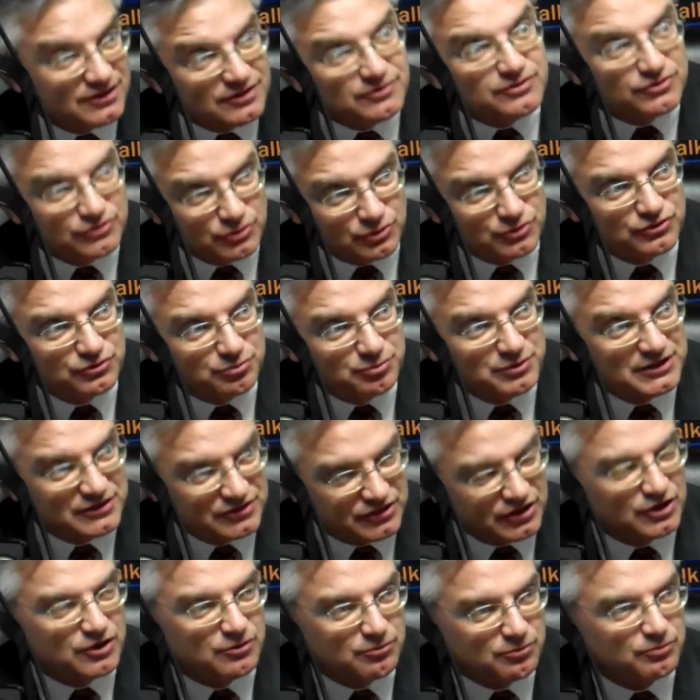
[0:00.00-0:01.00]
so to speak,
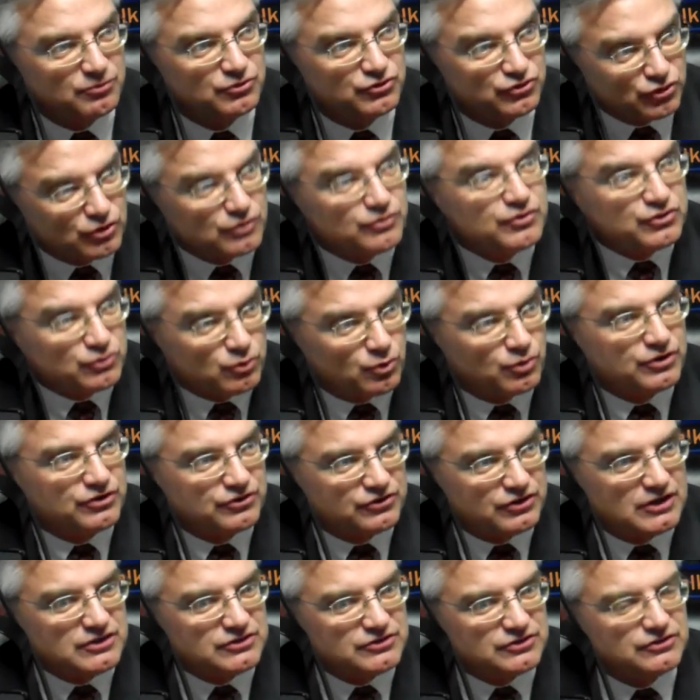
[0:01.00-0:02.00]
their service
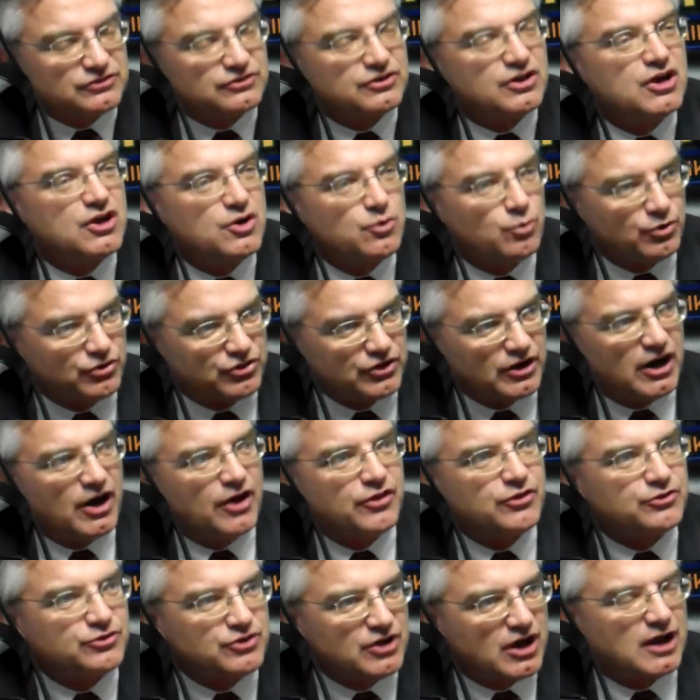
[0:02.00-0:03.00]
organizations with
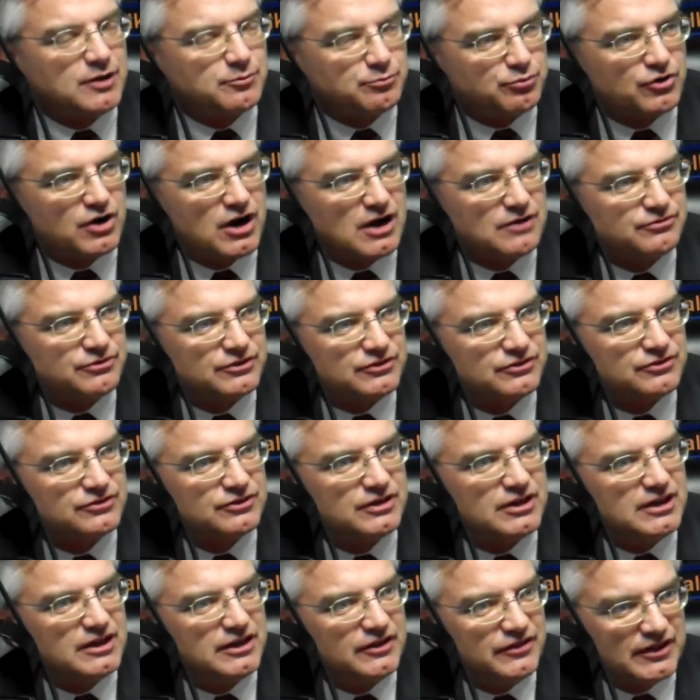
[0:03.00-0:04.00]
other nonprofits
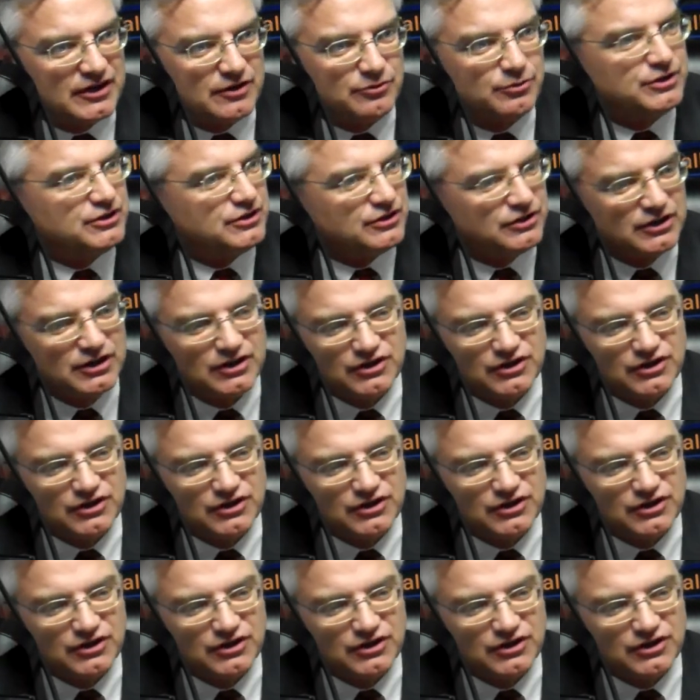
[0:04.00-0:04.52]
in that arena.